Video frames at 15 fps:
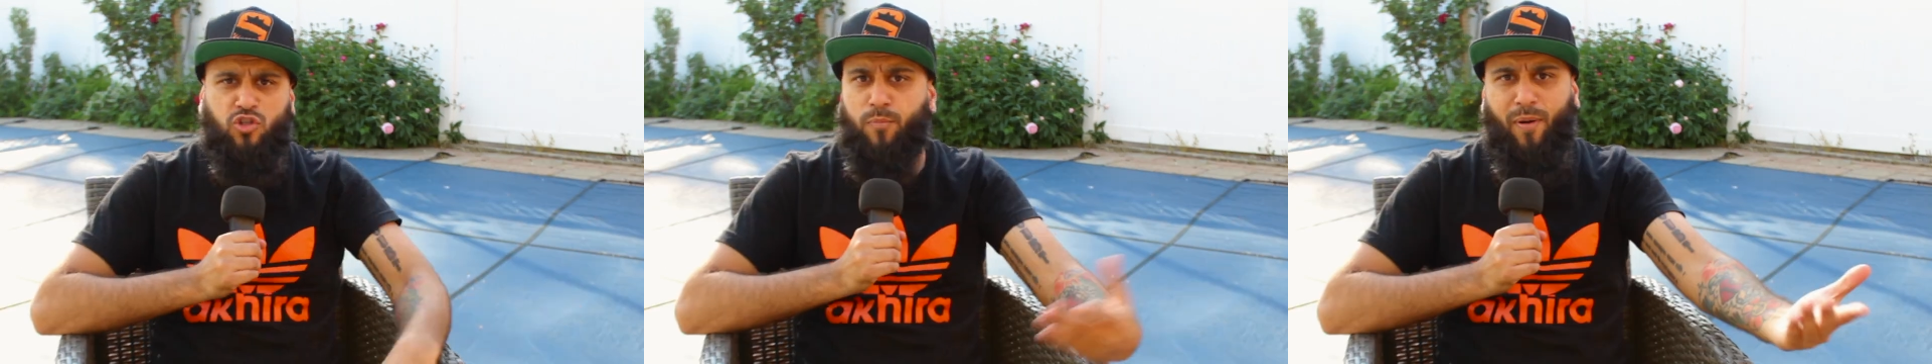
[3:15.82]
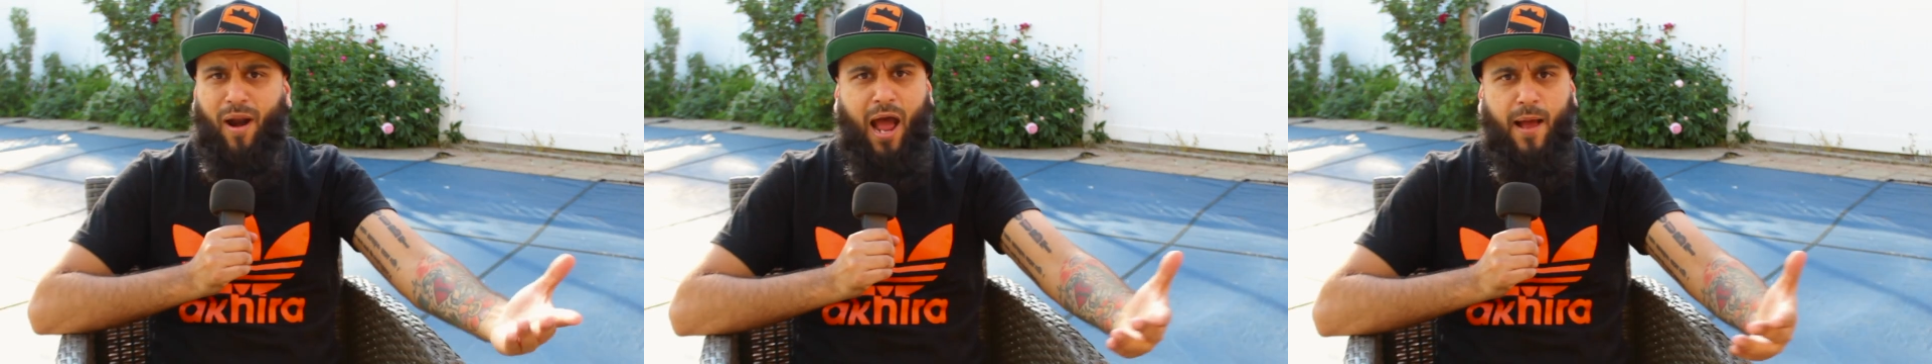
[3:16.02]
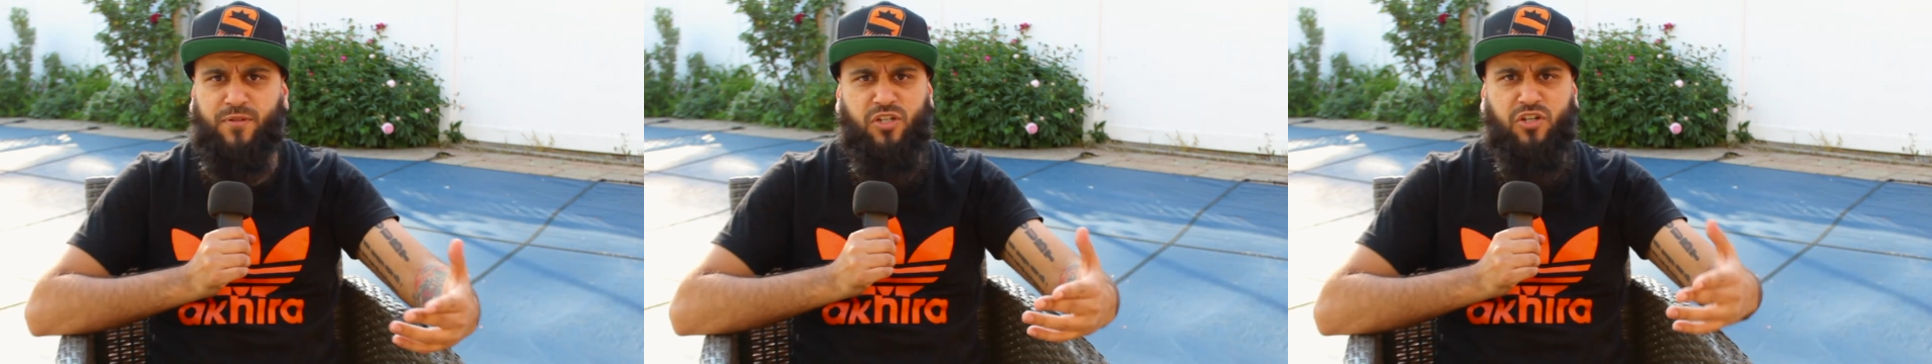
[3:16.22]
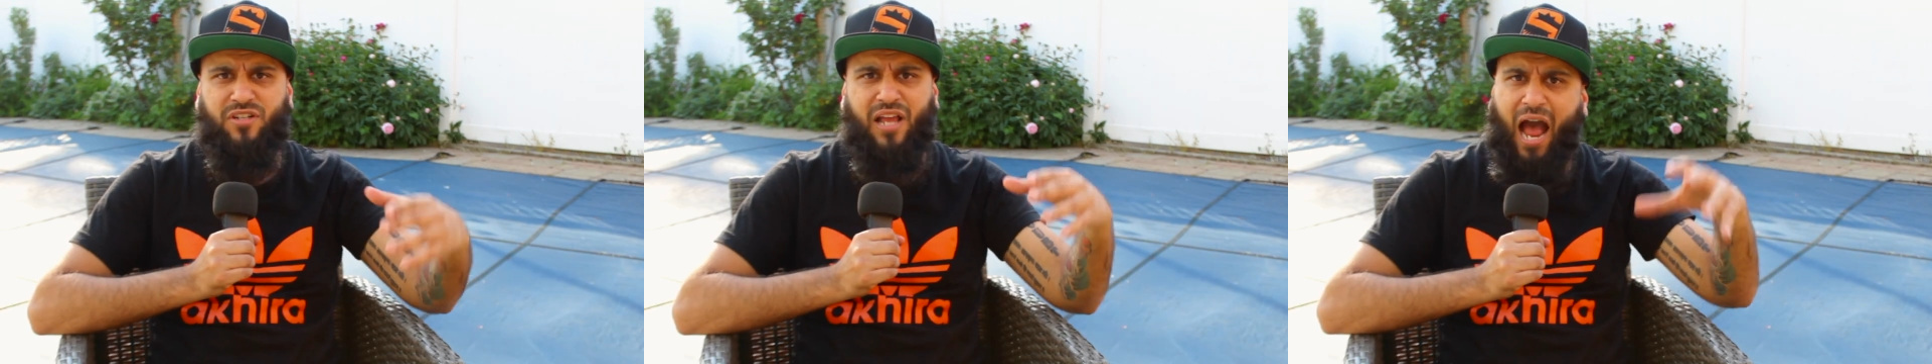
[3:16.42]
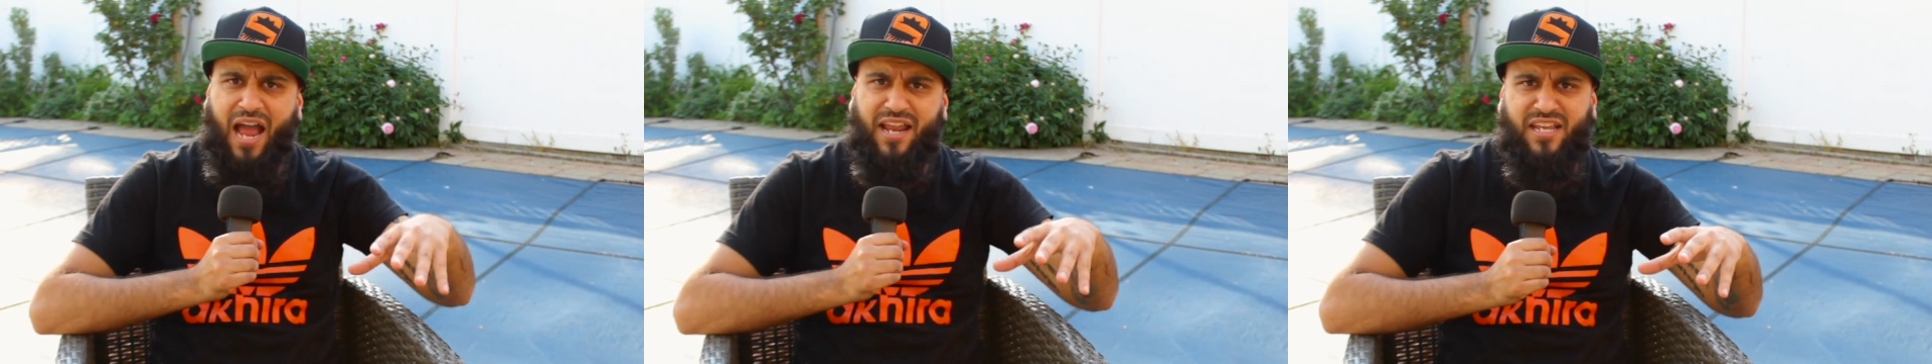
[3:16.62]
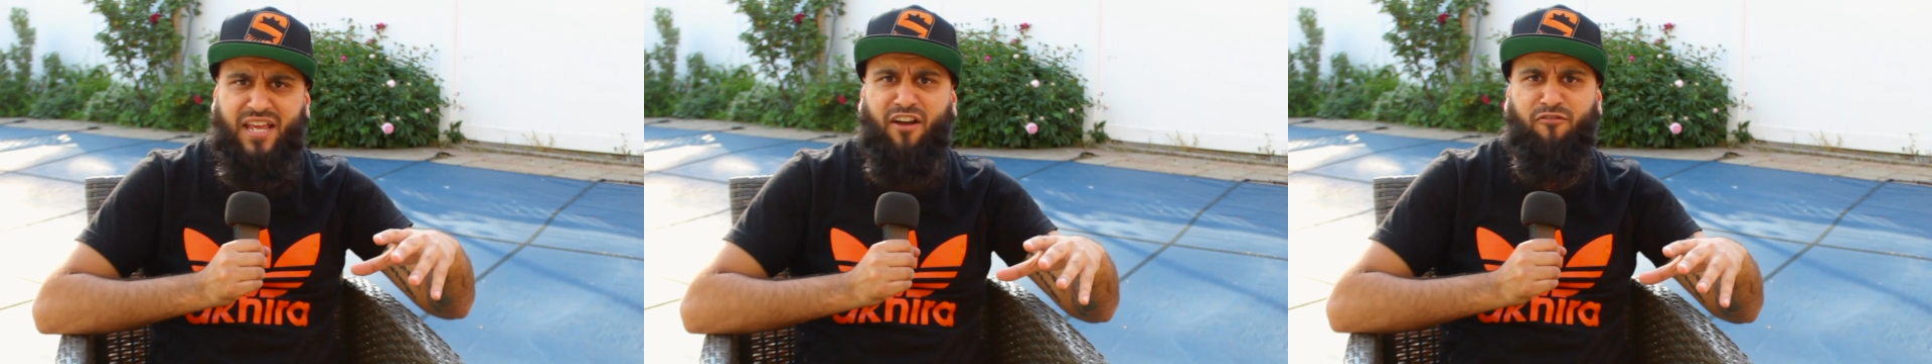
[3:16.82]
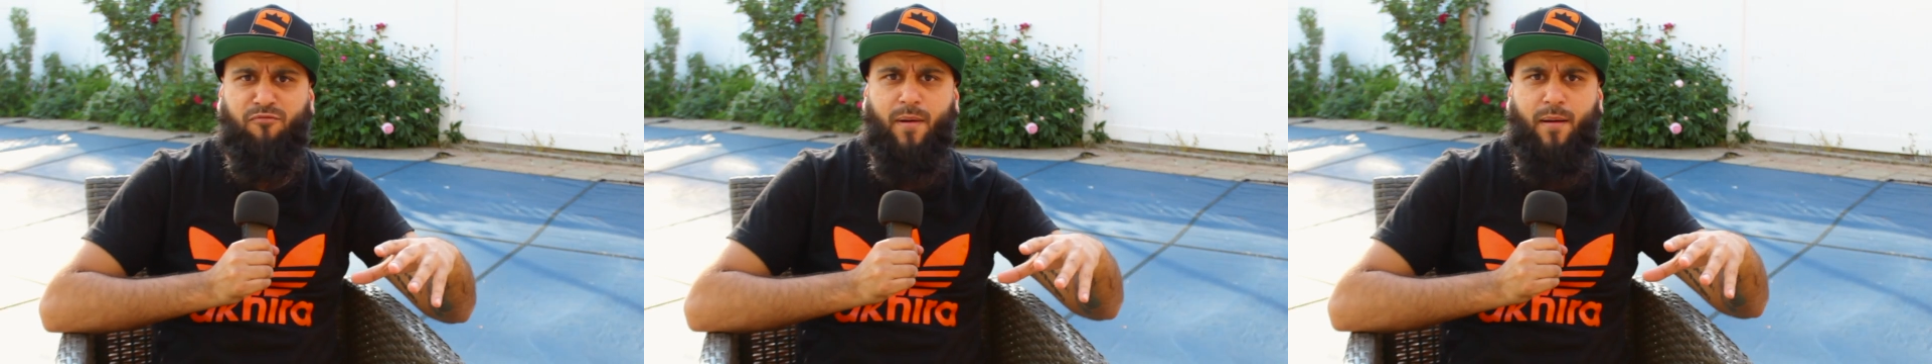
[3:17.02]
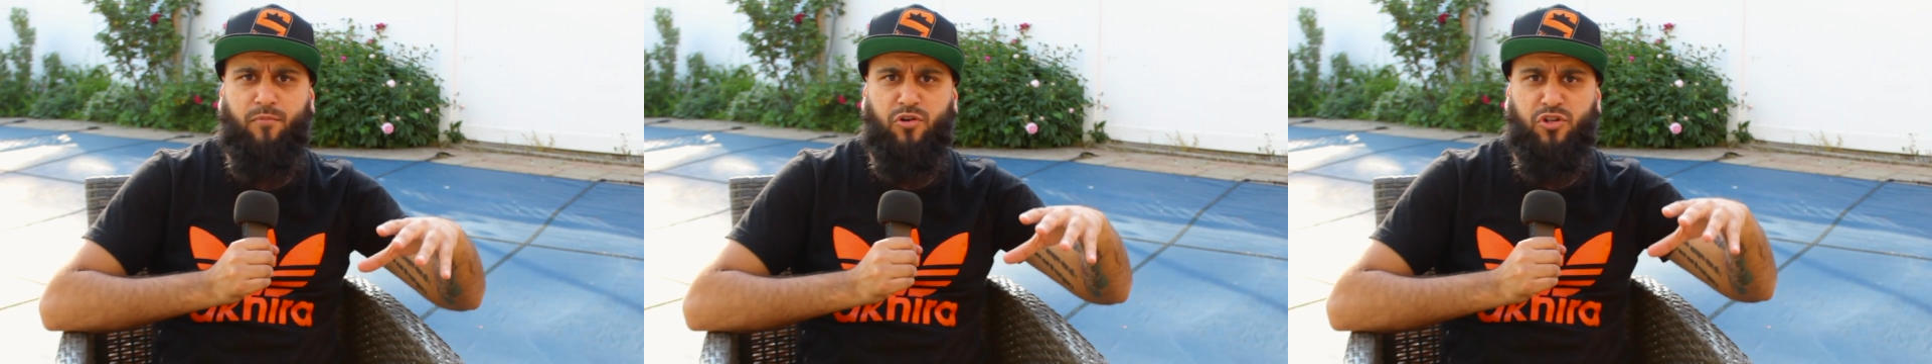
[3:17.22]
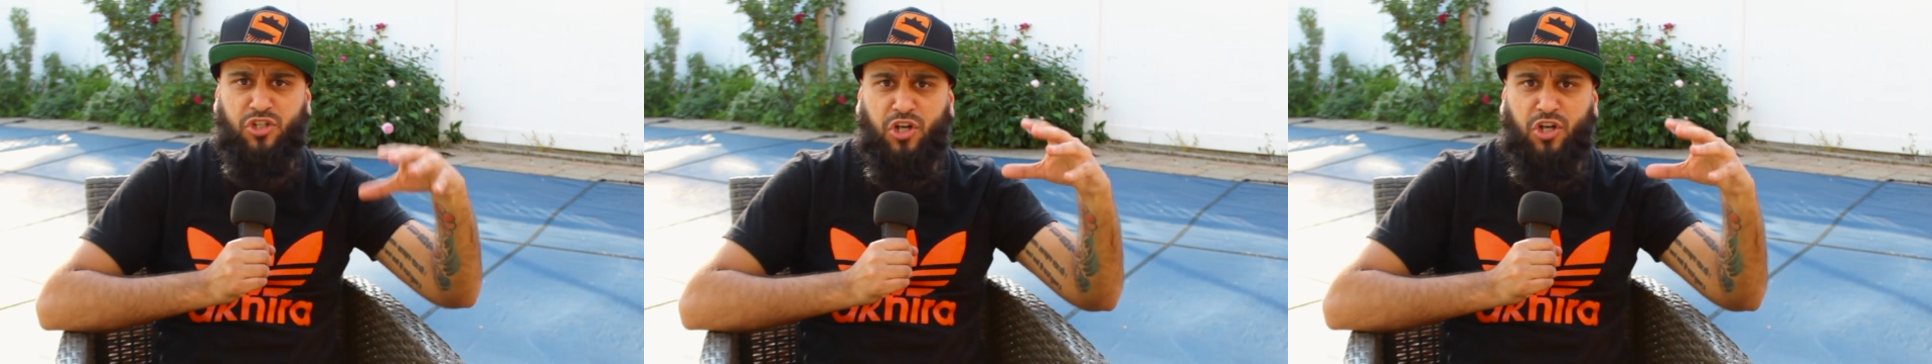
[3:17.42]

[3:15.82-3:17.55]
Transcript: So perhaps there's IDF members